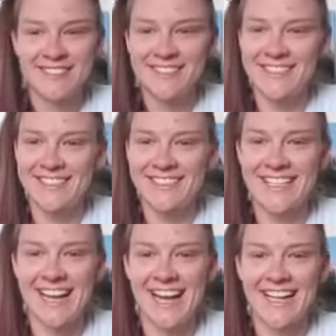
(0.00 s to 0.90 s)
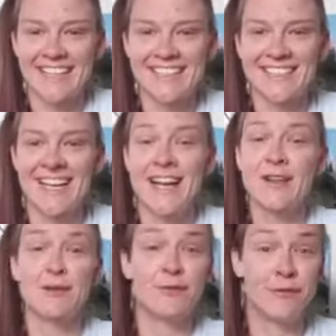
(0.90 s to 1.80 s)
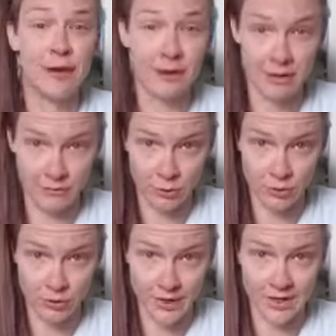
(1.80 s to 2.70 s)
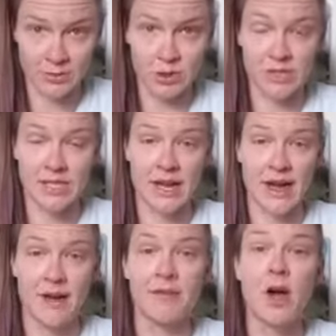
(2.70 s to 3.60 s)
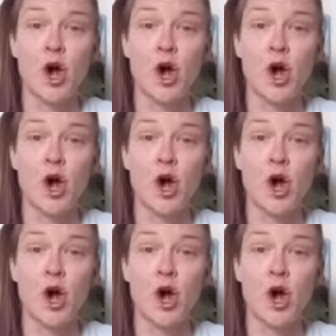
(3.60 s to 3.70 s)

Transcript: That's nice. They're very vocal animals and have